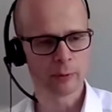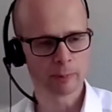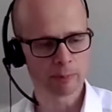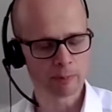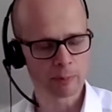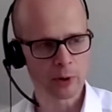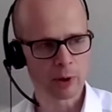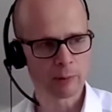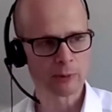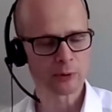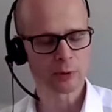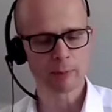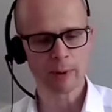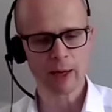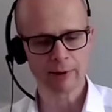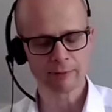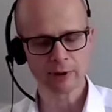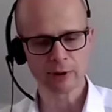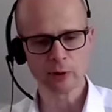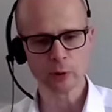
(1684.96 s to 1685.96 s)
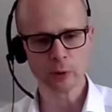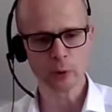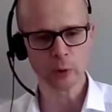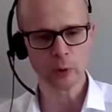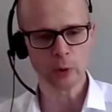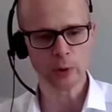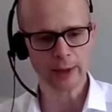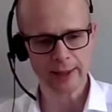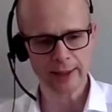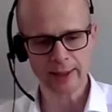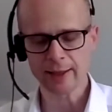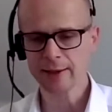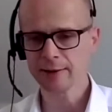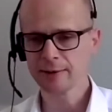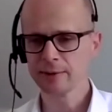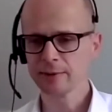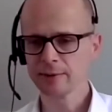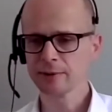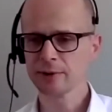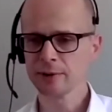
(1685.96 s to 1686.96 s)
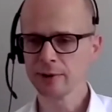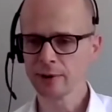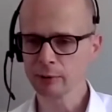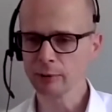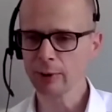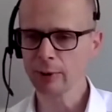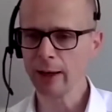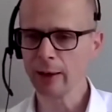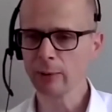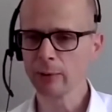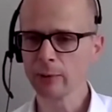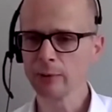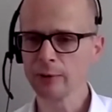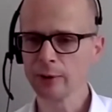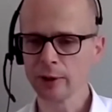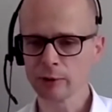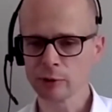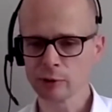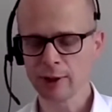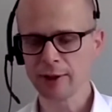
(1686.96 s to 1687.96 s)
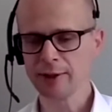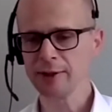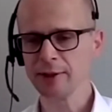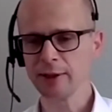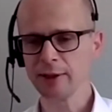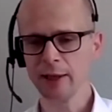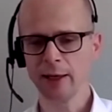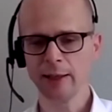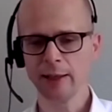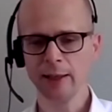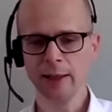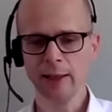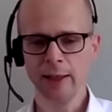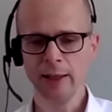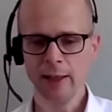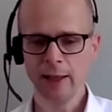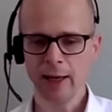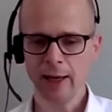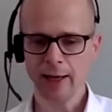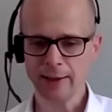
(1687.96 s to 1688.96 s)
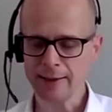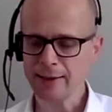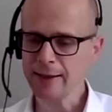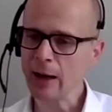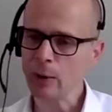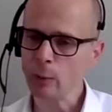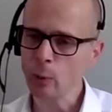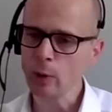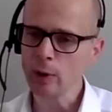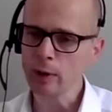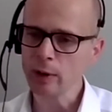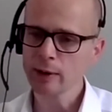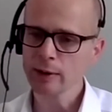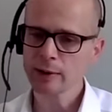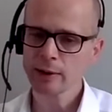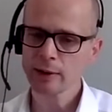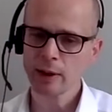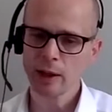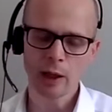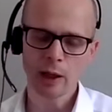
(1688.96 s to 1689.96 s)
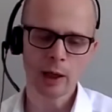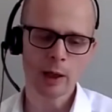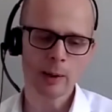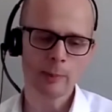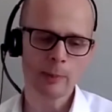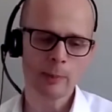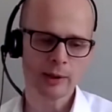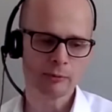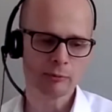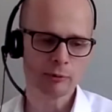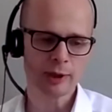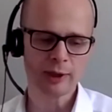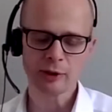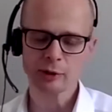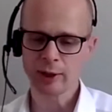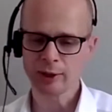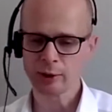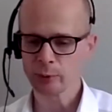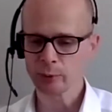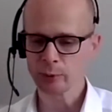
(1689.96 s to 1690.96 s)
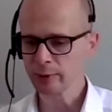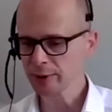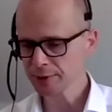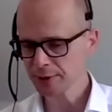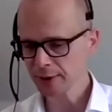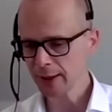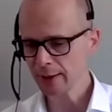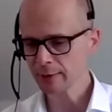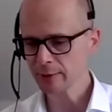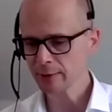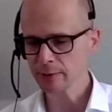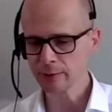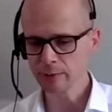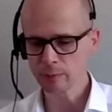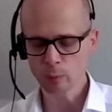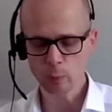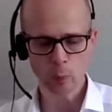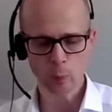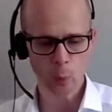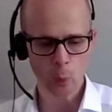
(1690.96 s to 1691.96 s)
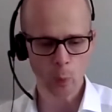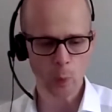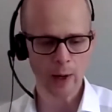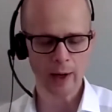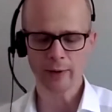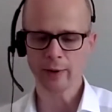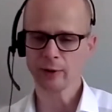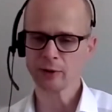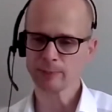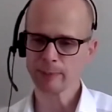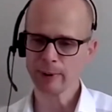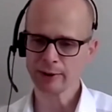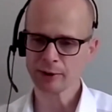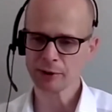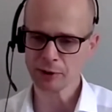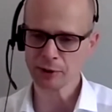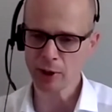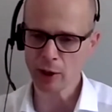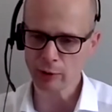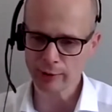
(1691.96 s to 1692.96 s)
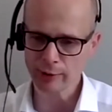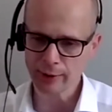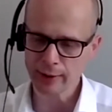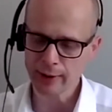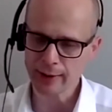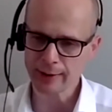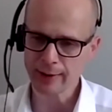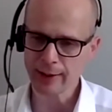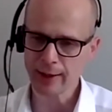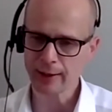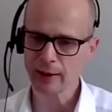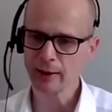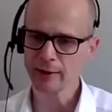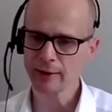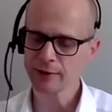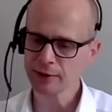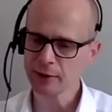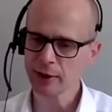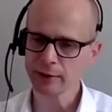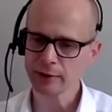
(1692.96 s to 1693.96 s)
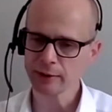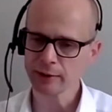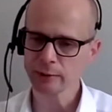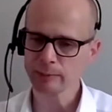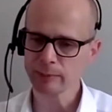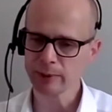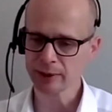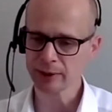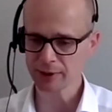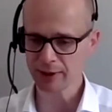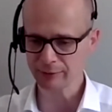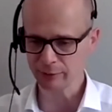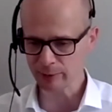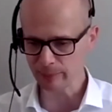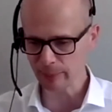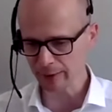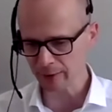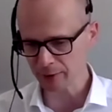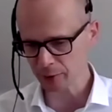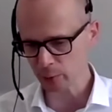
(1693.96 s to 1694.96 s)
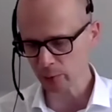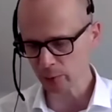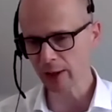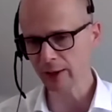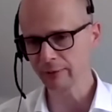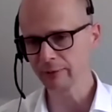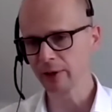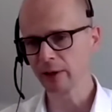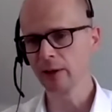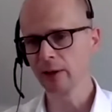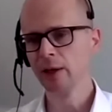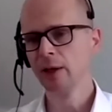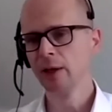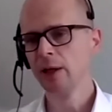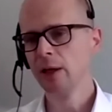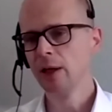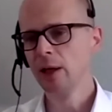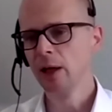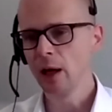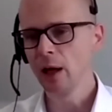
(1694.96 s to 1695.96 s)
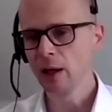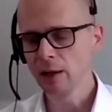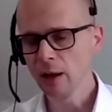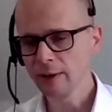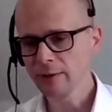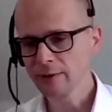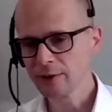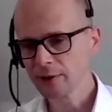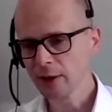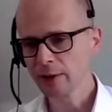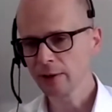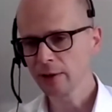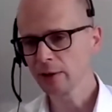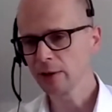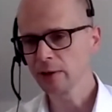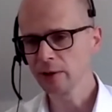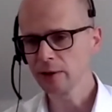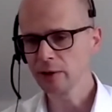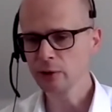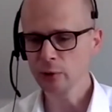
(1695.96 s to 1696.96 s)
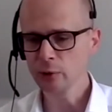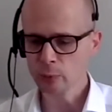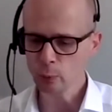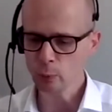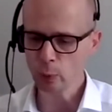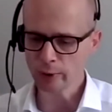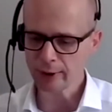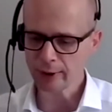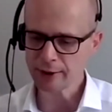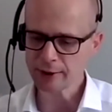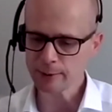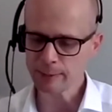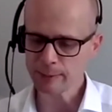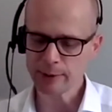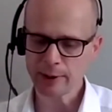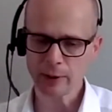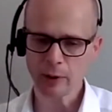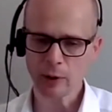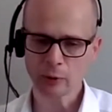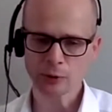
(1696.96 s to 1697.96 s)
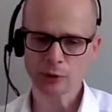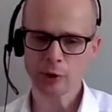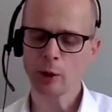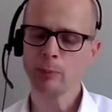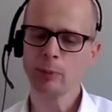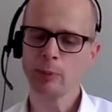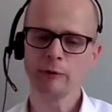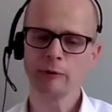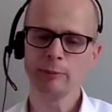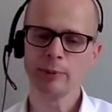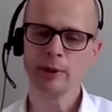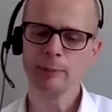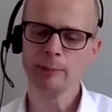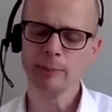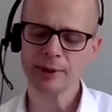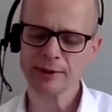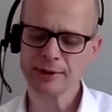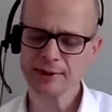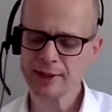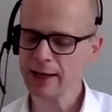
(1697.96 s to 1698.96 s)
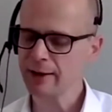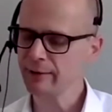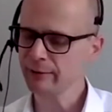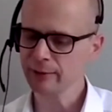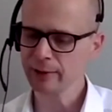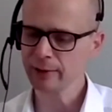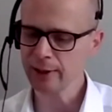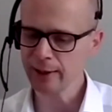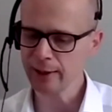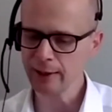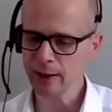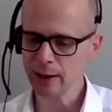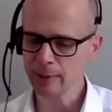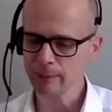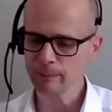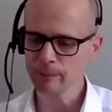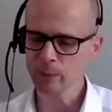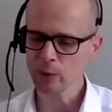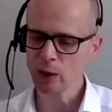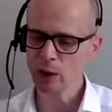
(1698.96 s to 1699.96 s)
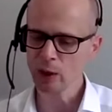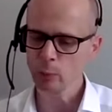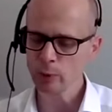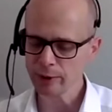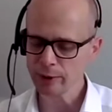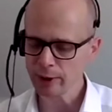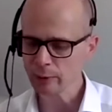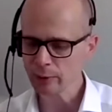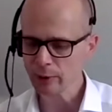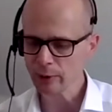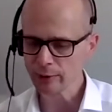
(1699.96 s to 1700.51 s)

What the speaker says: comes from having your ear to the ground and creating a network, and really trying to understand where those managers are in their life cycle, because every manager will have a life cycle that one needs to be on top of, but definitely we don't